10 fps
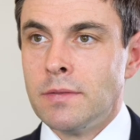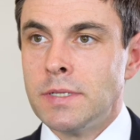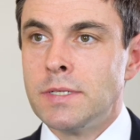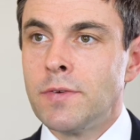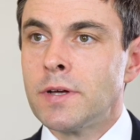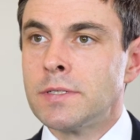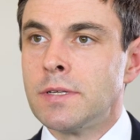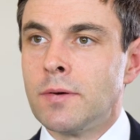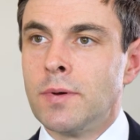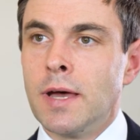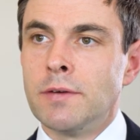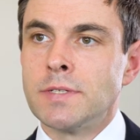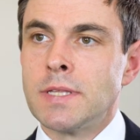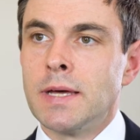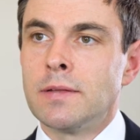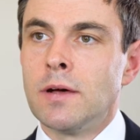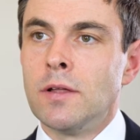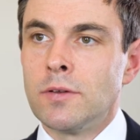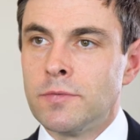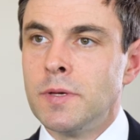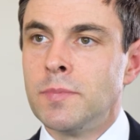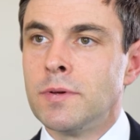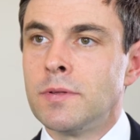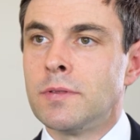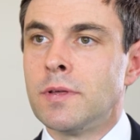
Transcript: The difficulty that we have is that a lot of people